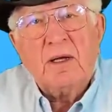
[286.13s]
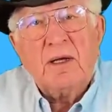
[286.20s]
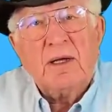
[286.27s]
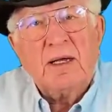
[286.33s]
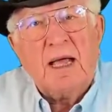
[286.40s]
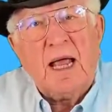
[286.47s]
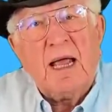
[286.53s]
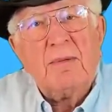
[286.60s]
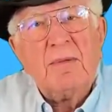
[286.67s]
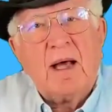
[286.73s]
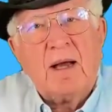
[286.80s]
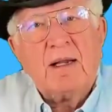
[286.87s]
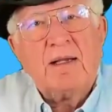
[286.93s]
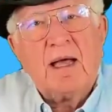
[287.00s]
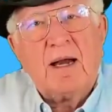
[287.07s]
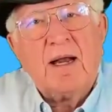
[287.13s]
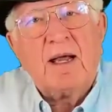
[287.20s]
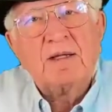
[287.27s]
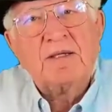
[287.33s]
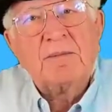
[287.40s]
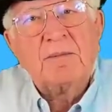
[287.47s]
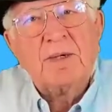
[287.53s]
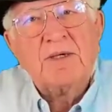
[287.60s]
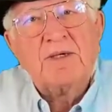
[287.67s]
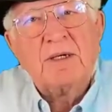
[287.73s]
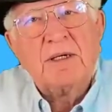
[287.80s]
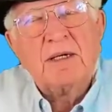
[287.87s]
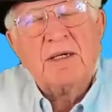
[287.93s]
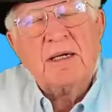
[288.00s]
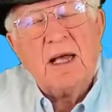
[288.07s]
came out of that
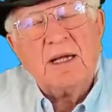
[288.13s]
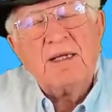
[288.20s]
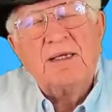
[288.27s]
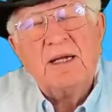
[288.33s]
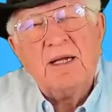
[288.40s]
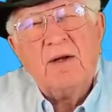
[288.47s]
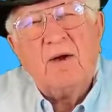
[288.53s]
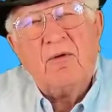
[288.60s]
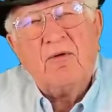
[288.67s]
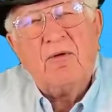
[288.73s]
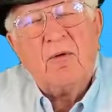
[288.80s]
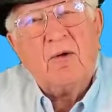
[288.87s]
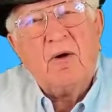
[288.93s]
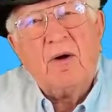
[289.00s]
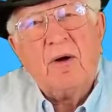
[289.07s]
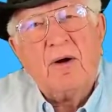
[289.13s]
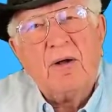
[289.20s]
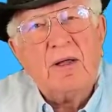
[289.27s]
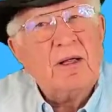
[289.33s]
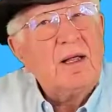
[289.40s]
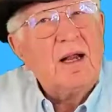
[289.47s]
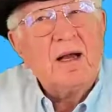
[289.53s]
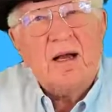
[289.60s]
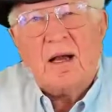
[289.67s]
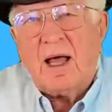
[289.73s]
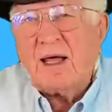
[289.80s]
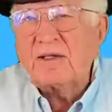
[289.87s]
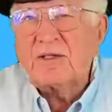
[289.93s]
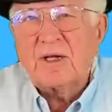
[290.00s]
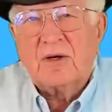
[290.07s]
exhibition in 1904.
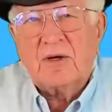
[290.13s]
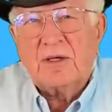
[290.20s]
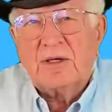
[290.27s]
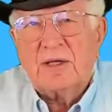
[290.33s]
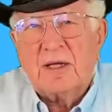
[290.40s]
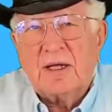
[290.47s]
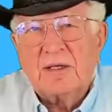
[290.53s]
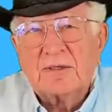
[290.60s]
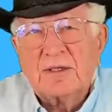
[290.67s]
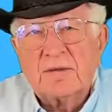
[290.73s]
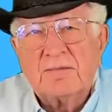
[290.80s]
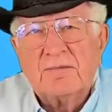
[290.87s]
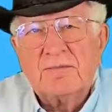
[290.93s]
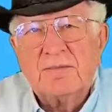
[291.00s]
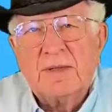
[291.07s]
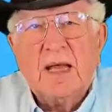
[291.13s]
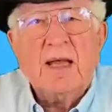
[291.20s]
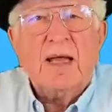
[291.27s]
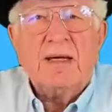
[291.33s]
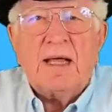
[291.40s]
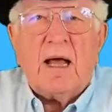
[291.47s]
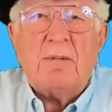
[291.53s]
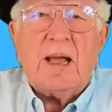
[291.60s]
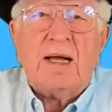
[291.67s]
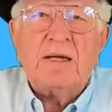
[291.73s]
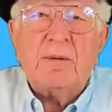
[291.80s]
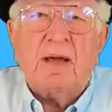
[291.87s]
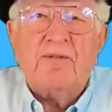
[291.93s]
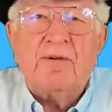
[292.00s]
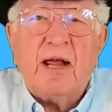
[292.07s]
Lots of good things. Now back to
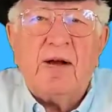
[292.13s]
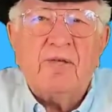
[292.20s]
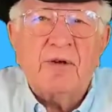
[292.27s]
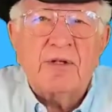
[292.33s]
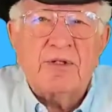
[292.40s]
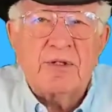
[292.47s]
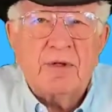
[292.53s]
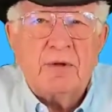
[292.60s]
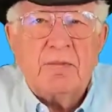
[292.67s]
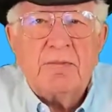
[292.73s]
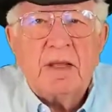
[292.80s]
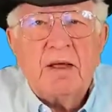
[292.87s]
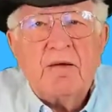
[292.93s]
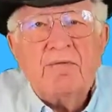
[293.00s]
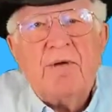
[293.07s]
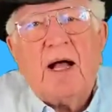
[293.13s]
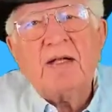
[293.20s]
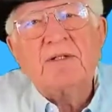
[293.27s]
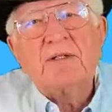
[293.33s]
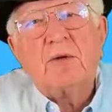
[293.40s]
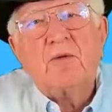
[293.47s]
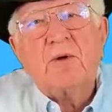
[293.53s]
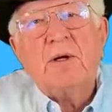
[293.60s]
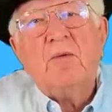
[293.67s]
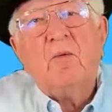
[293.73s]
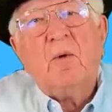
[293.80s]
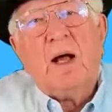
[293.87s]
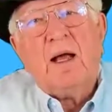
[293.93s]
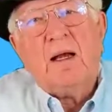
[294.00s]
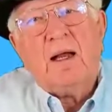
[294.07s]
my favorite zoo, Fossil Rim
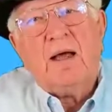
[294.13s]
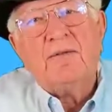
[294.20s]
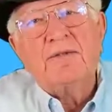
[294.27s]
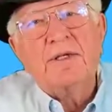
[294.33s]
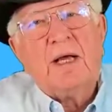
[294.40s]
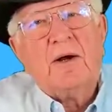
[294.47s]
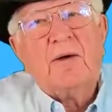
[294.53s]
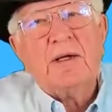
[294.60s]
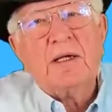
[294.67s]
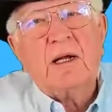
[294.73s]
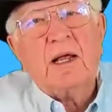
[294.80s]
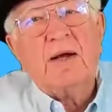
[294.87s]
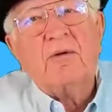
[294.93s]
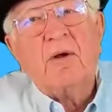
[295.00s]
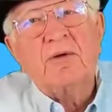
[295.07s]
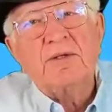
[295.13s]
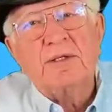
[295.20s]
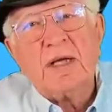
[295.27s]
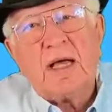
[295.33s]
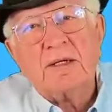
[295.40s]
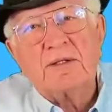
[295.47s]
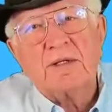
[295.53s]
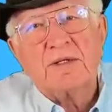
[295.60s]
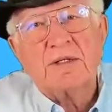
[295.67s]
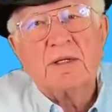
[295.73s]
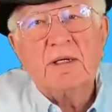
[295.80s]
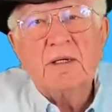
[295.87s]
Wildlife Center in Glen Rose, Texas.